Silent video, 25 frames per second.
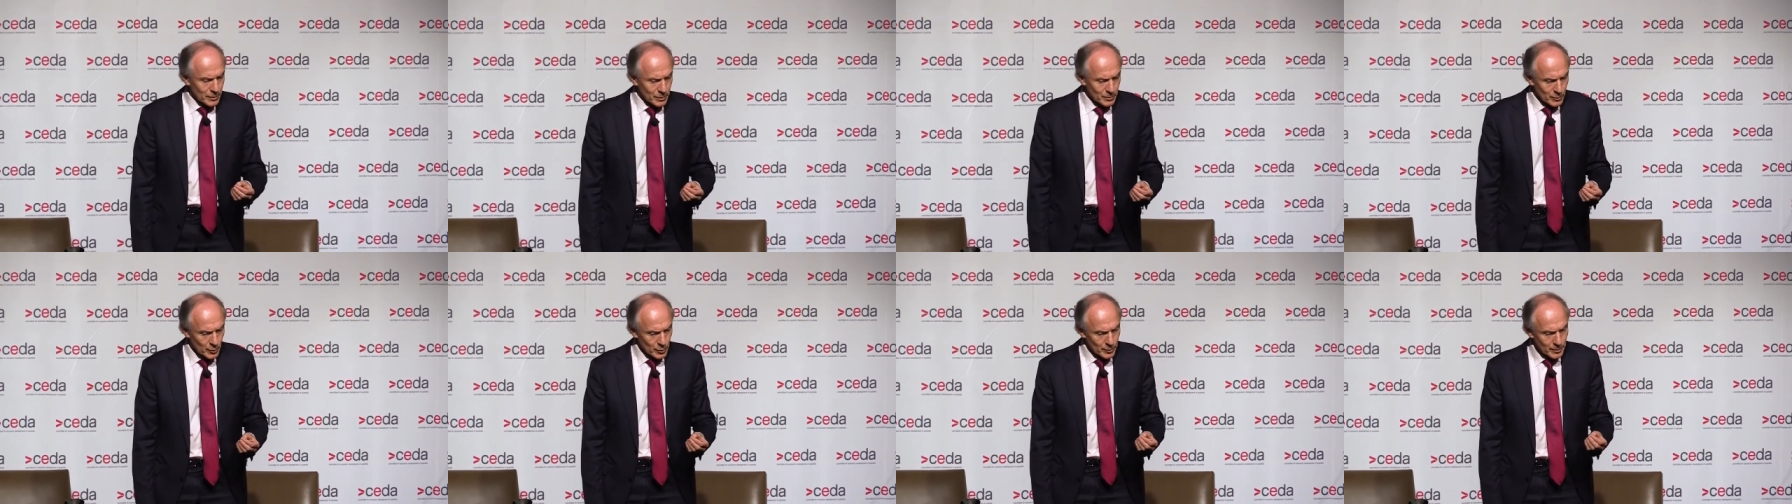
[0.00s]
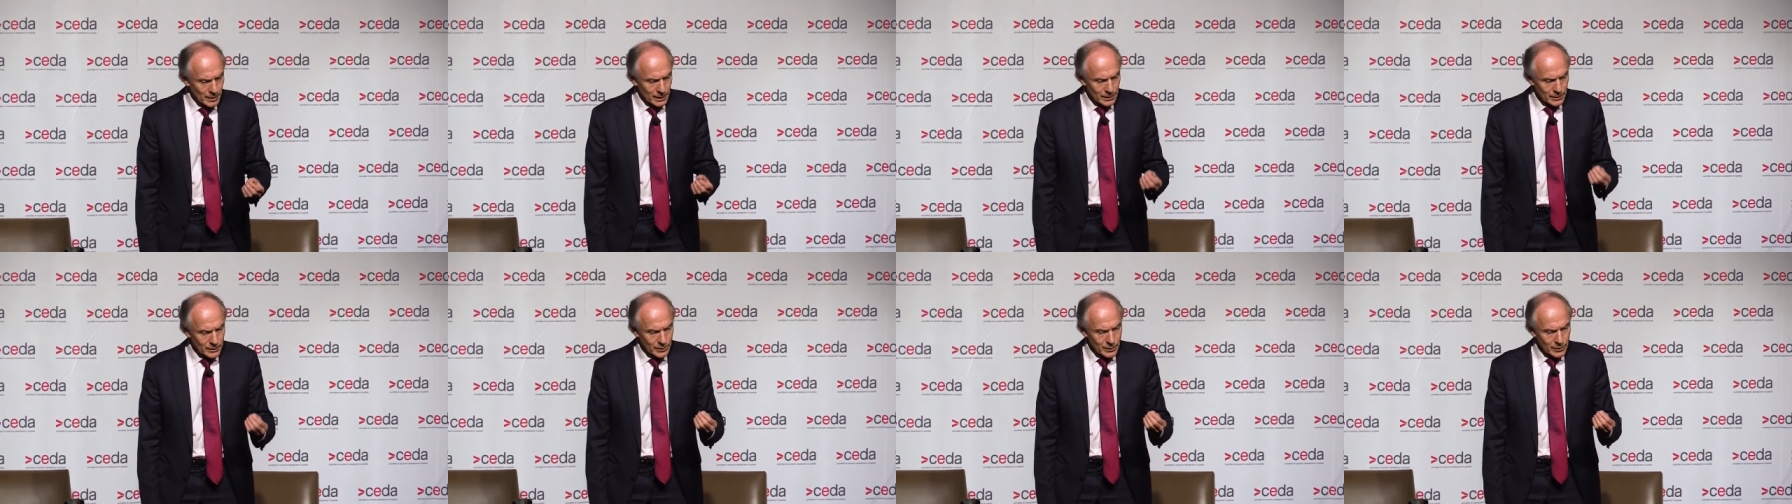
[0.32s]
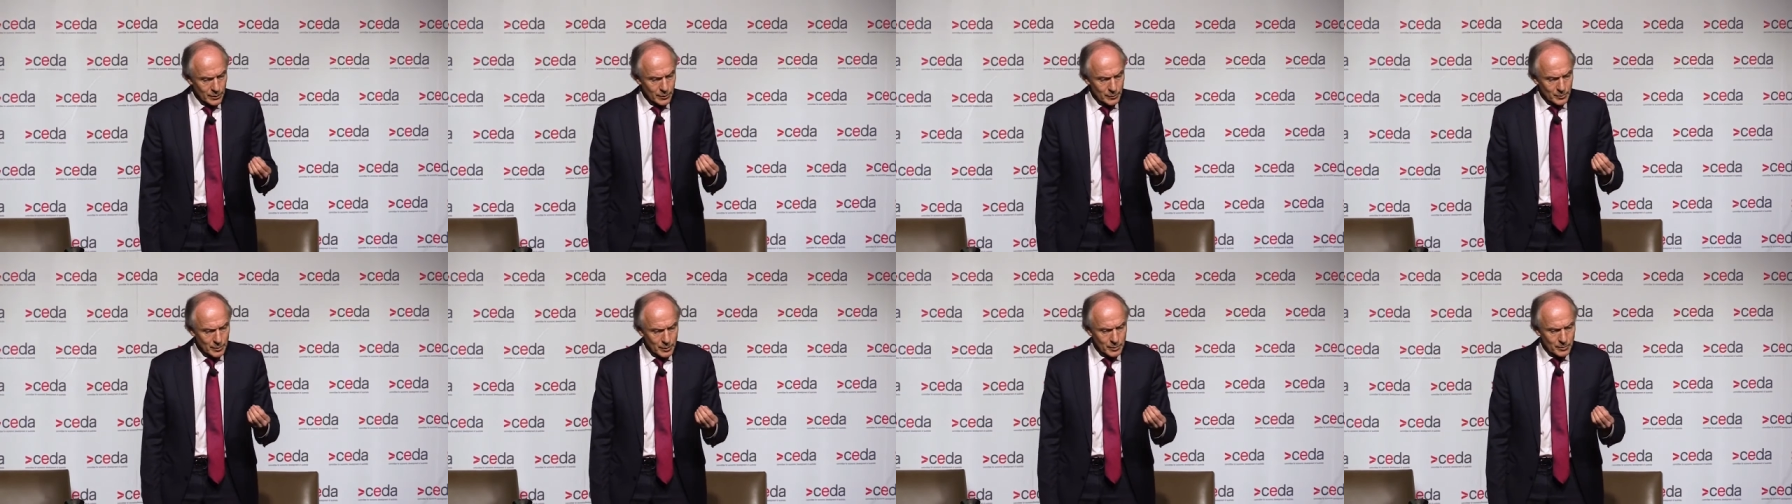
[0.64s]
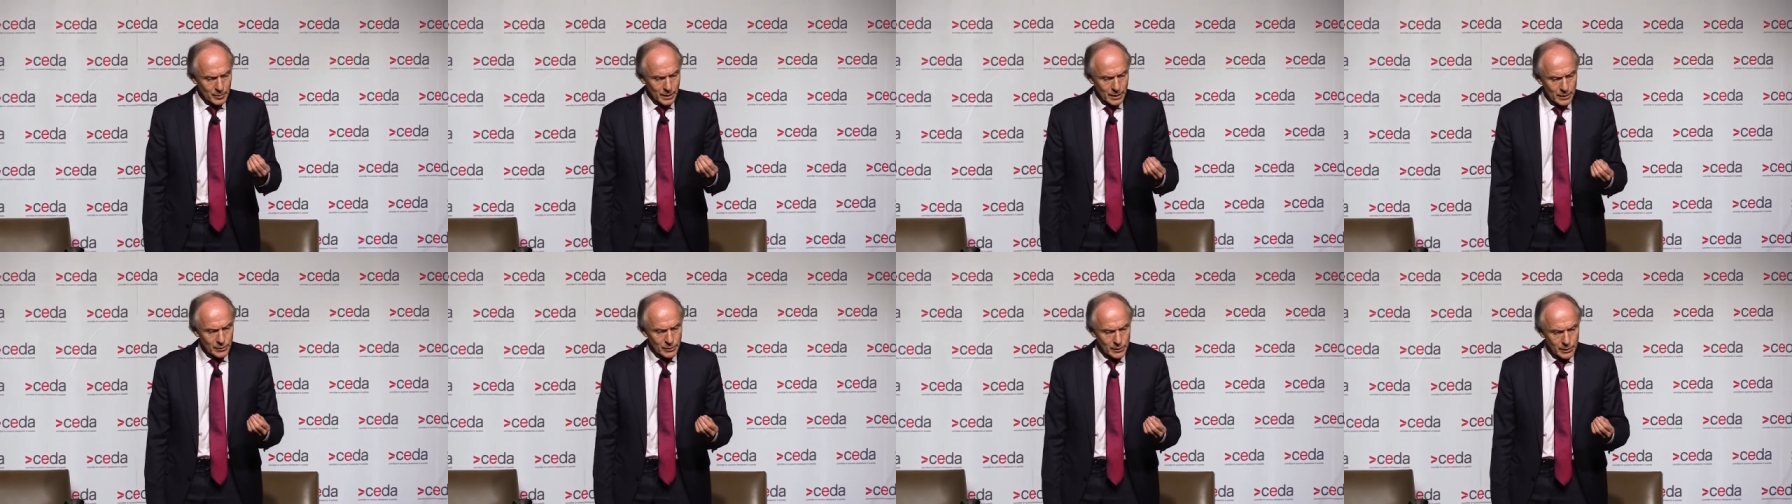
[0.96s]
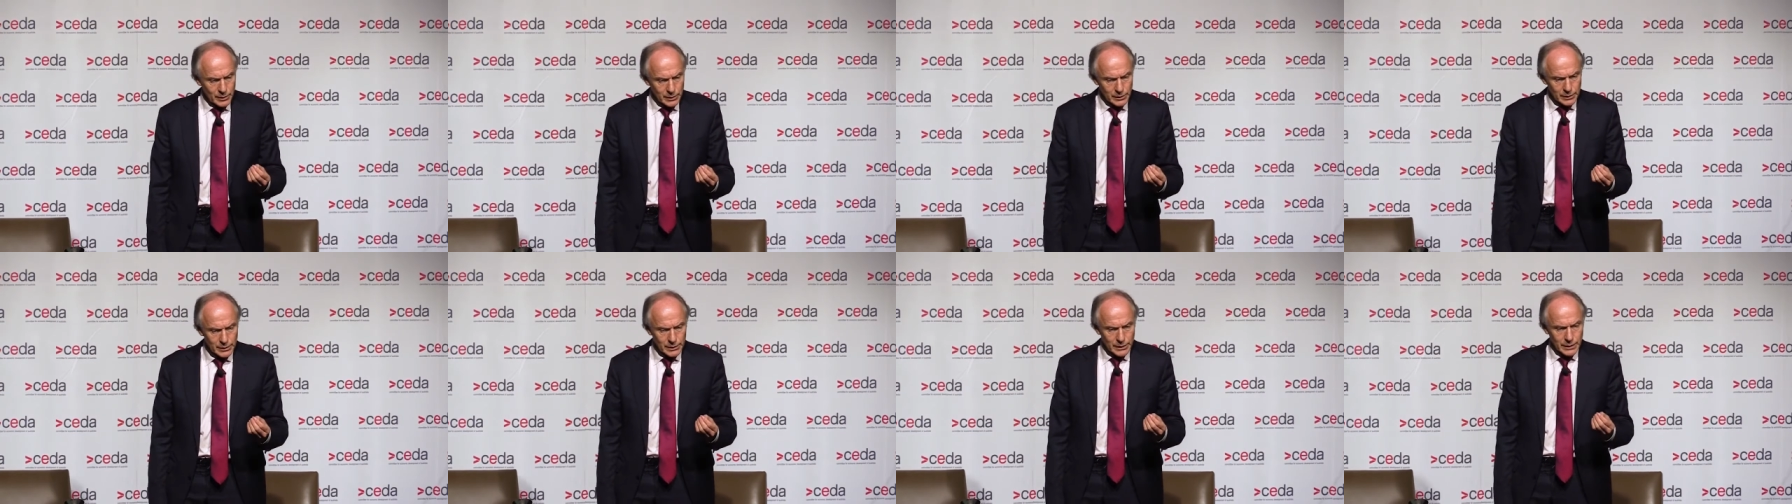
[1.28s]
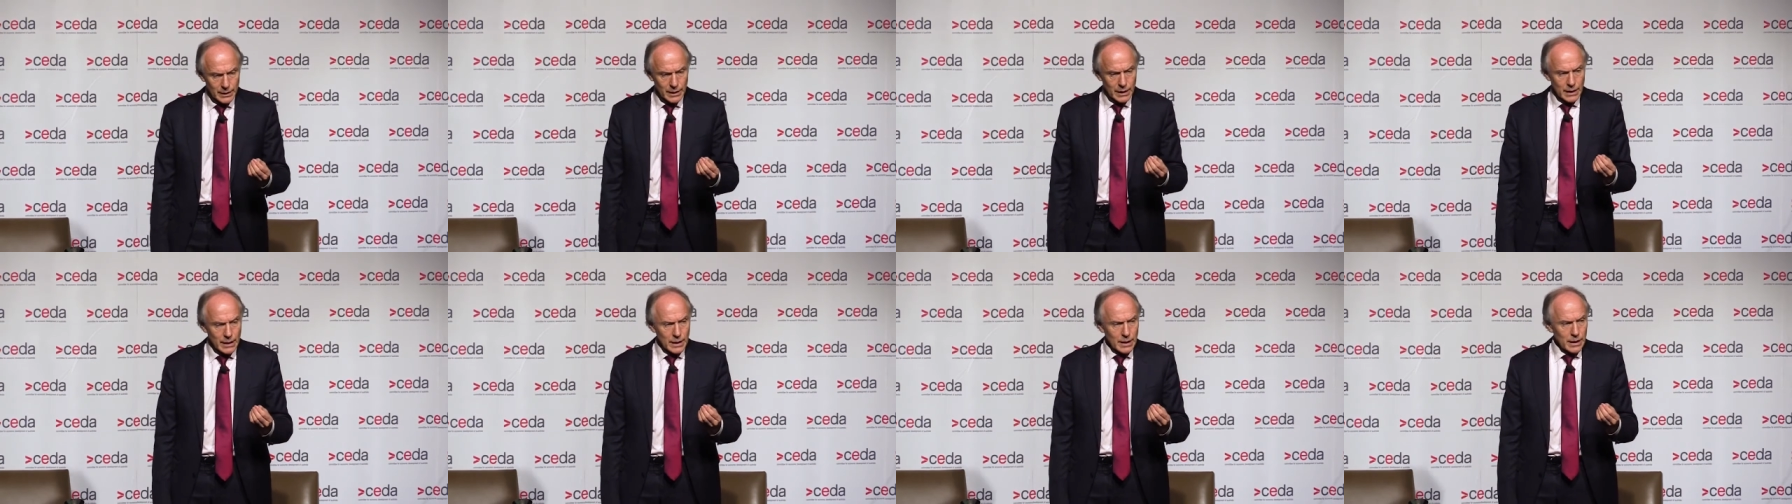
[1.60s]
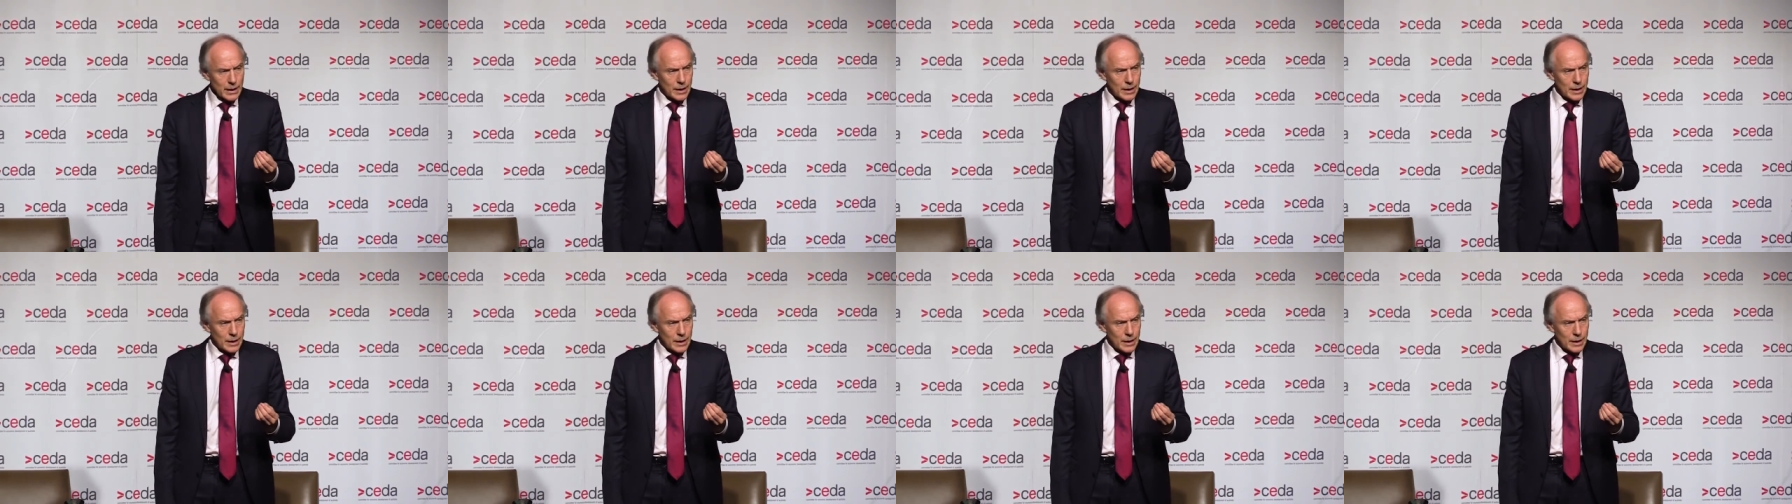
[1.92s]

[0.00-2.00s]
bit more about these, but basically